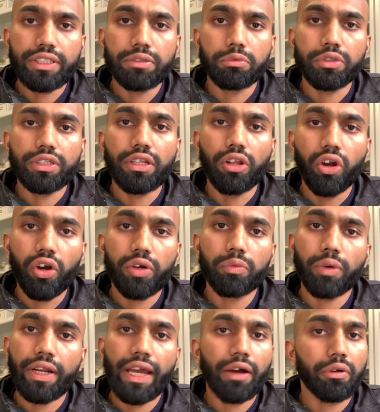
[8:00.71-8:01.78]
would learn
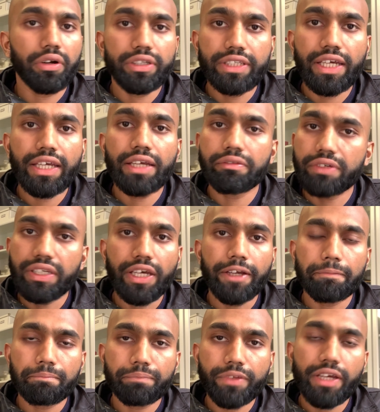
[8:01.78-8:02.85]
1 hour a day, every
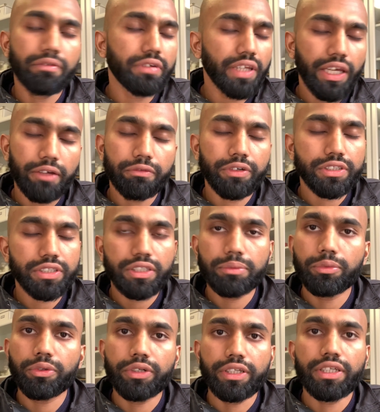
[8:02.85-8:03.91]
day, first thing in the
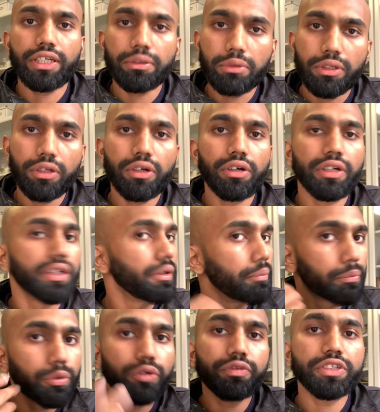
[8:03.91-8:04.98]
morning. He would learn,
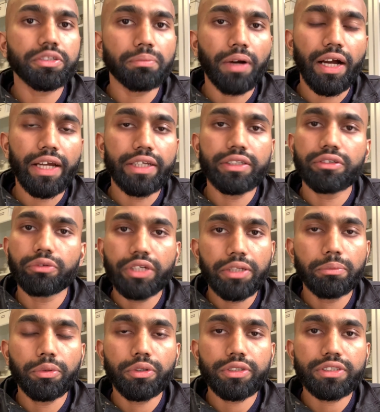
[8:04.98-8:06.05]
improve his mind,
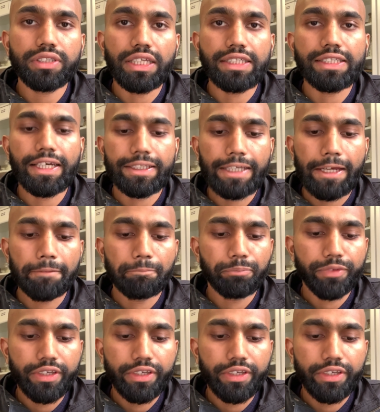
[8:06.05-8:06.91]
read books, things like that.